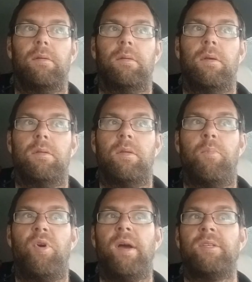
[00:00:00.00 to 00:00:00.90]
the
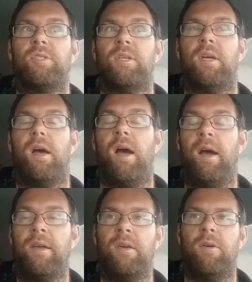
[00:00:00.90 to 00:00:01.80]
price to
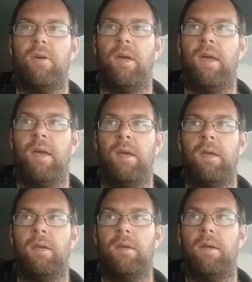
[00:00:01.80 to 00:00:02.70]
hire
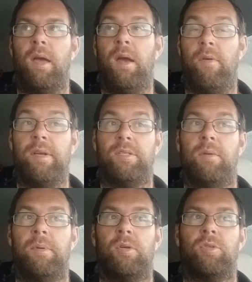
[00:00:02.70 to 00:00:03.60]
a
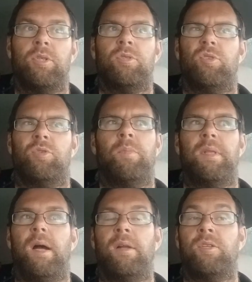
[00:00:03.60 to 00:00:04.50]
aerator, because it's not something
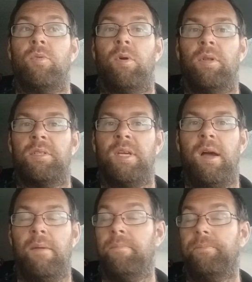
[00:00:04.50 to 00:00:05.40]
that I do all the
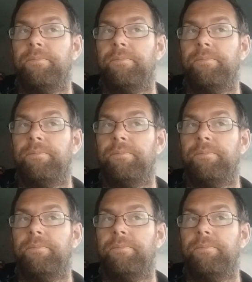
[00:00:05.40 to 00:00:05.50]
time,